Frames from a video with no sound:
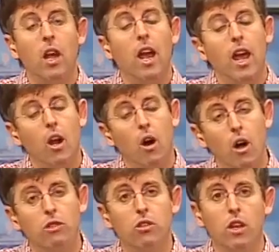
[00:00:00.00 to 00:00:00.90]
and
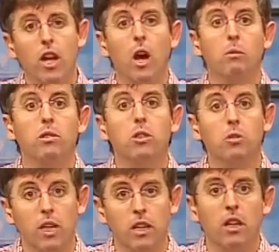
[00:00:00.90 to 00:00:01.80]
also to help
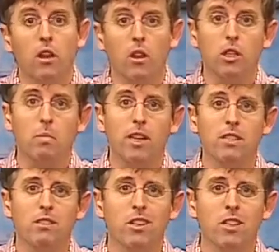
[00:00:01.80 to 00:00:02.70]
treat those
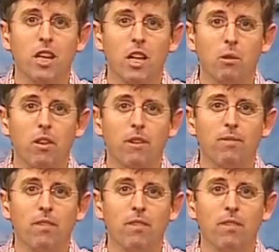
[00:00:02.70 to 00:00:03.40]
patients that are dealing with it.